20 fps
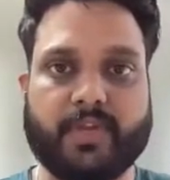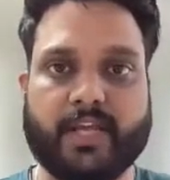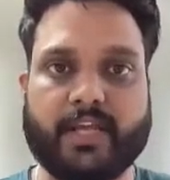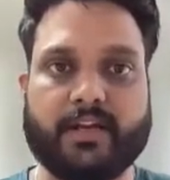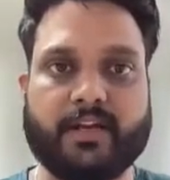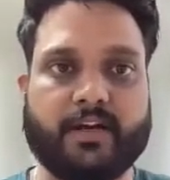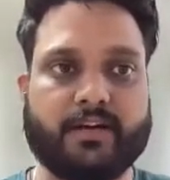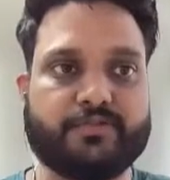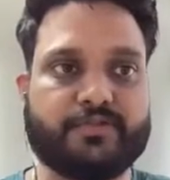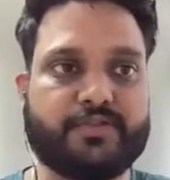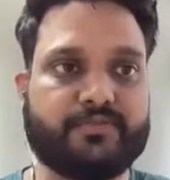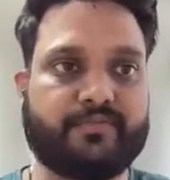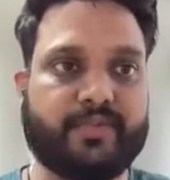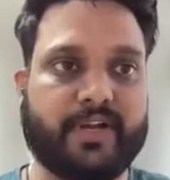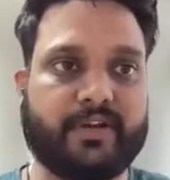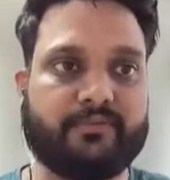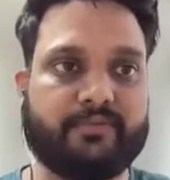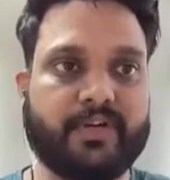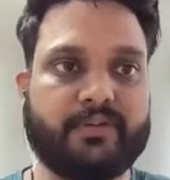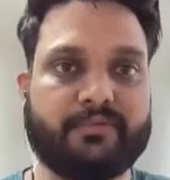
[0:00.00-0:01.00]
in-house
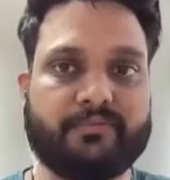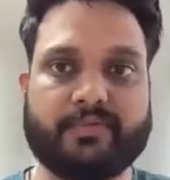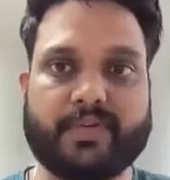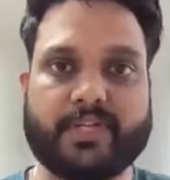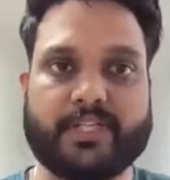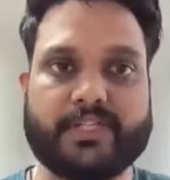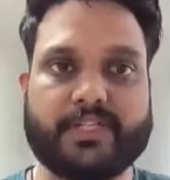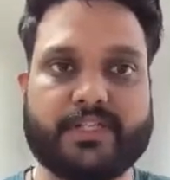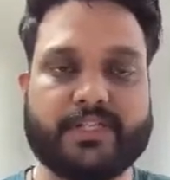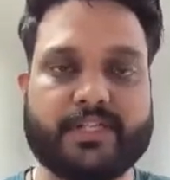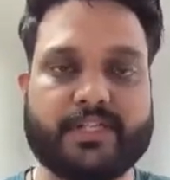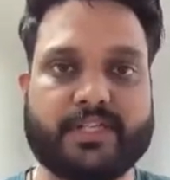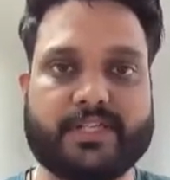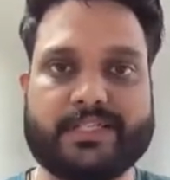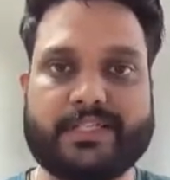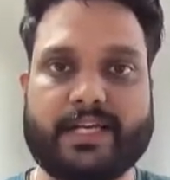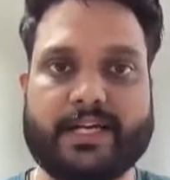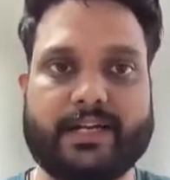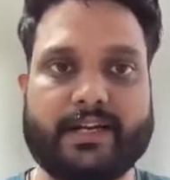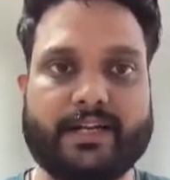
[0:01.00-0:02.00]
framework, which
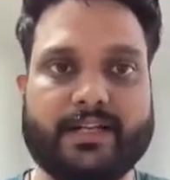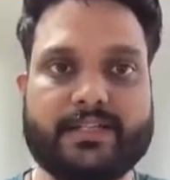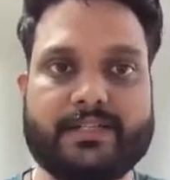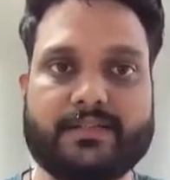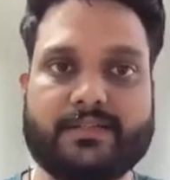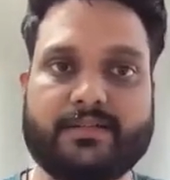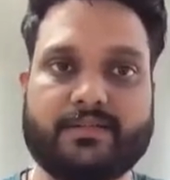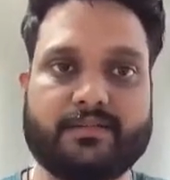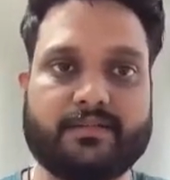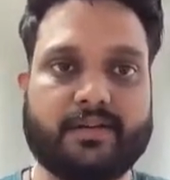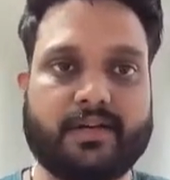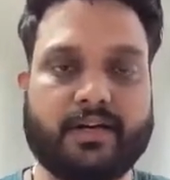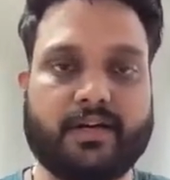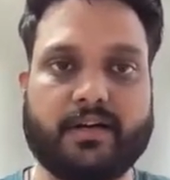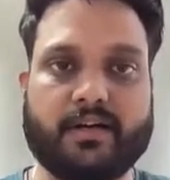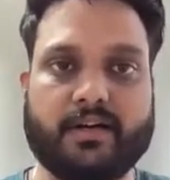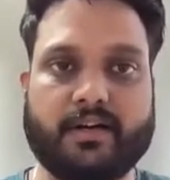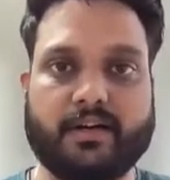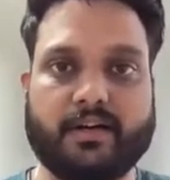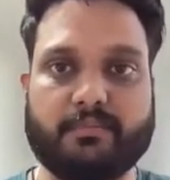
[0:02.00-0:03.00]
is Catalyst.
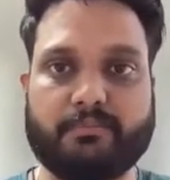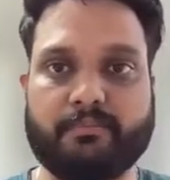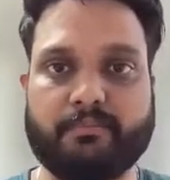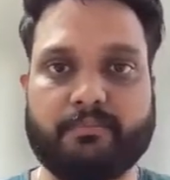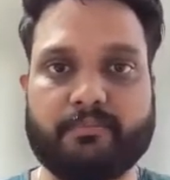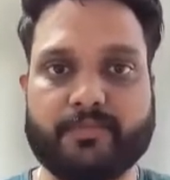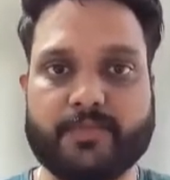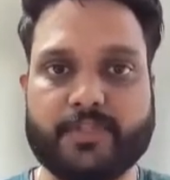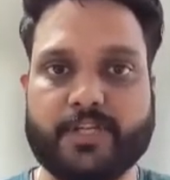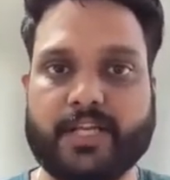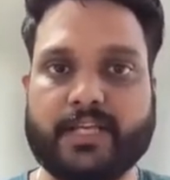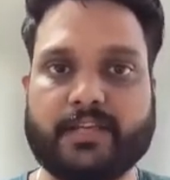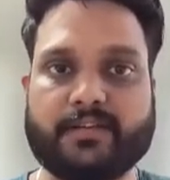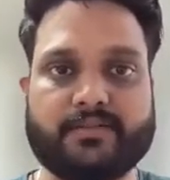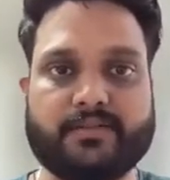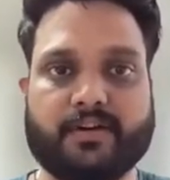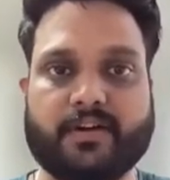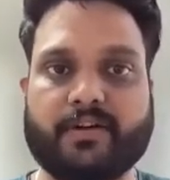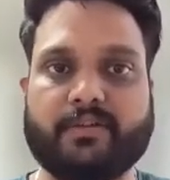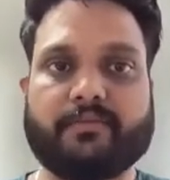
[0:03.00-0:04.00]
So like
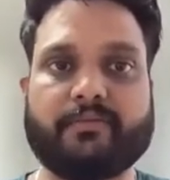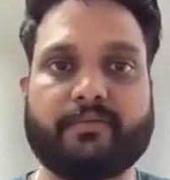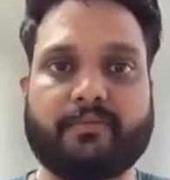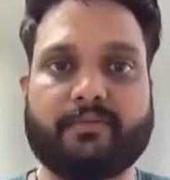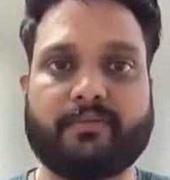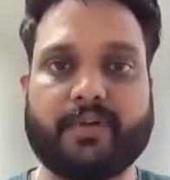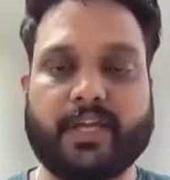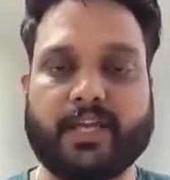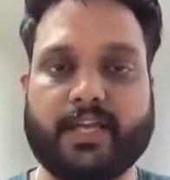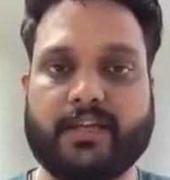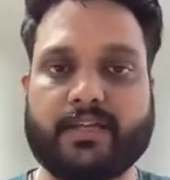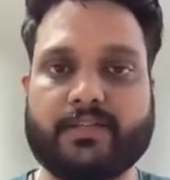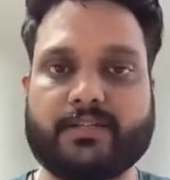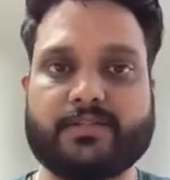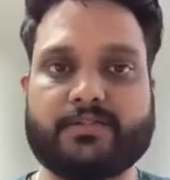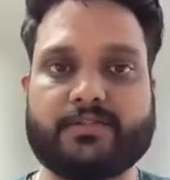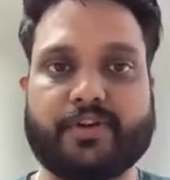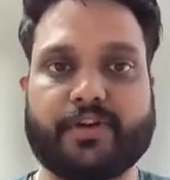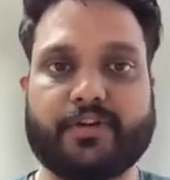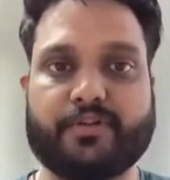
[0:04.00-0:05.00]
Saurav
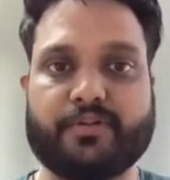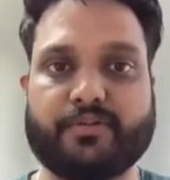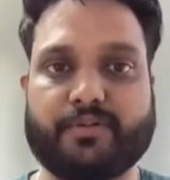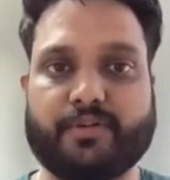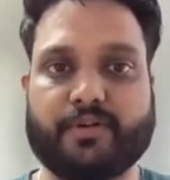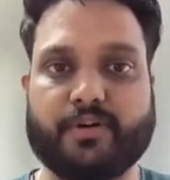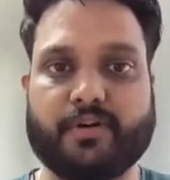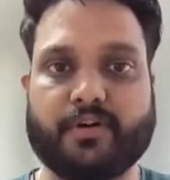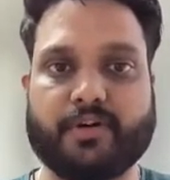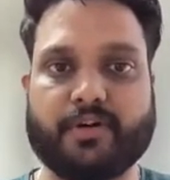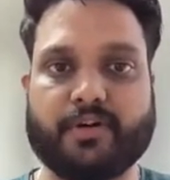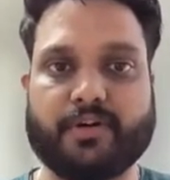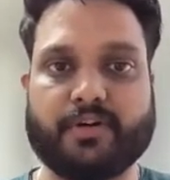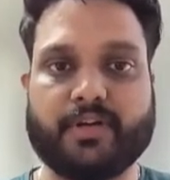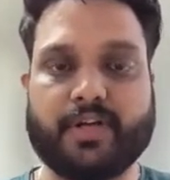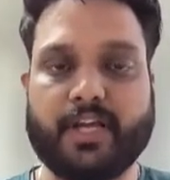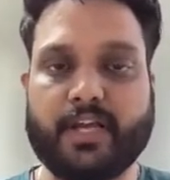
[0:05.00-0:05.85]
is going to talk